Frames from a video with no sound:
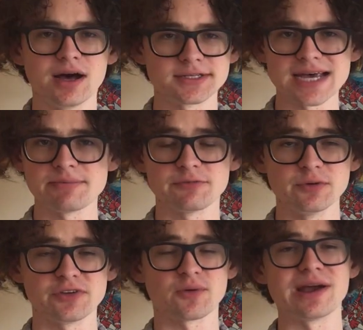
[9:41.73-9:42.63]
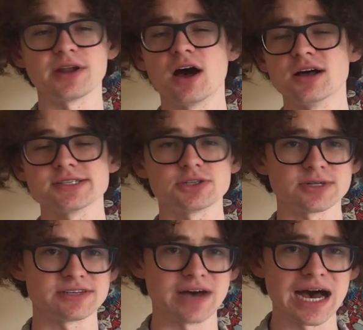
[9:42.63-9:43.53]
On top of moving around all
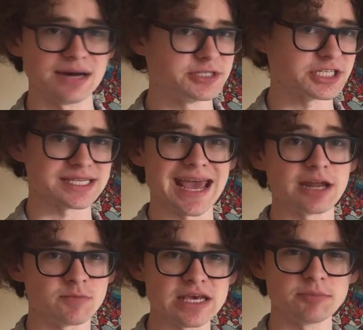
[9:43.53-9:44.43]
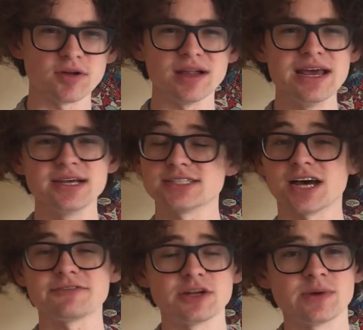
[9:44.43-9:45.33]
sorts of objects and people,
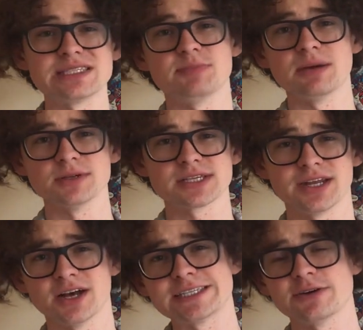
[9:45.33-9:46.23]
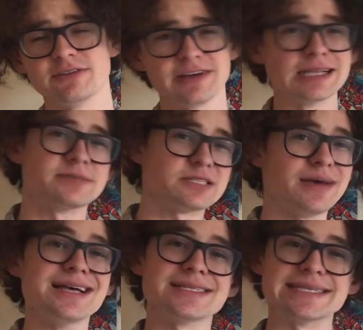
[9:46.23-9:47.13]
Soft and Wet's bubbles can also envelop
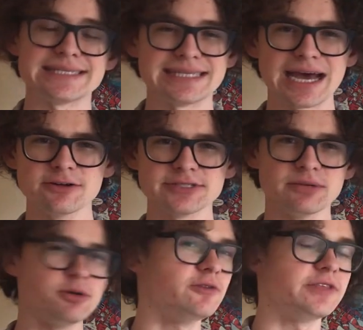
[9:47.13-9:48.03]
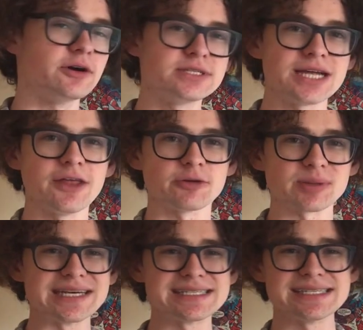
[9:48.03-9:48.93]
smells and sounds and move those to other
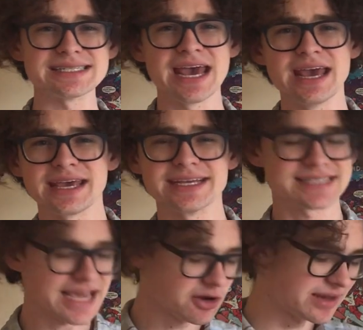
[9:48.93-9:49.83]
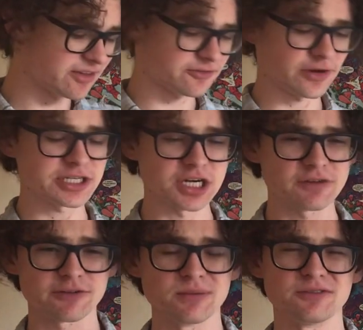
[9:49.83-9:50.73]
places, can take away the friction
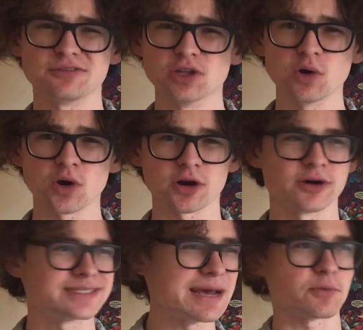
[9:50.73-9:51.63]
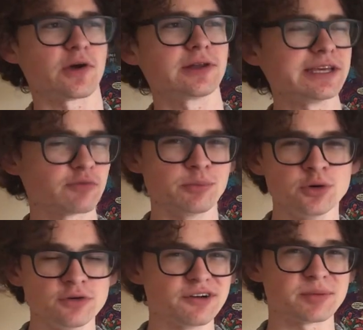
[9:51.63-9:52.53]
from a floor or temporarily
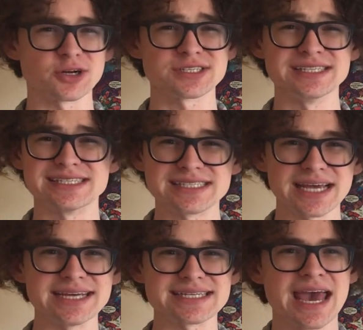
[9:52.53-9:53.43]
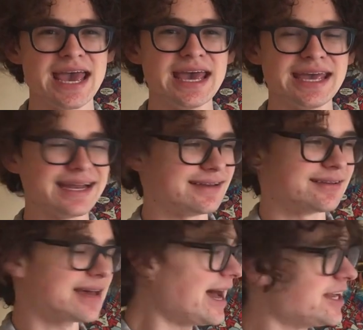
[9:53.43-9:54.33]
remove a person's sight.
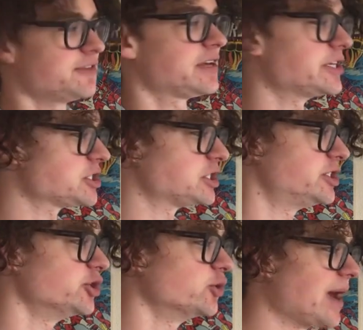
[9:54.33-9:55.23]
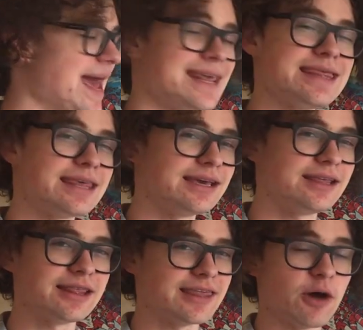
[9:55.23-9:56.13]
It kind of can just do
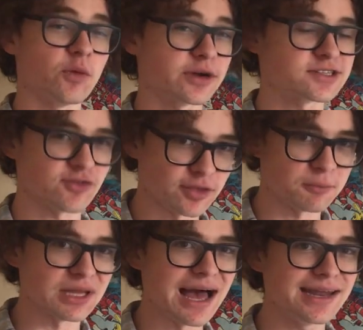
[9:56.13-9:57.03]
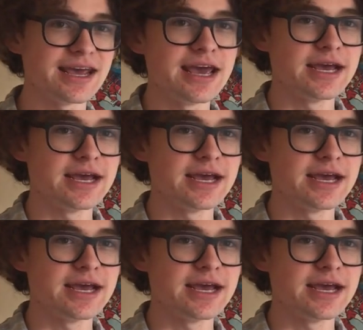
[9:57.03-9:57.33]
anything that works for the plot.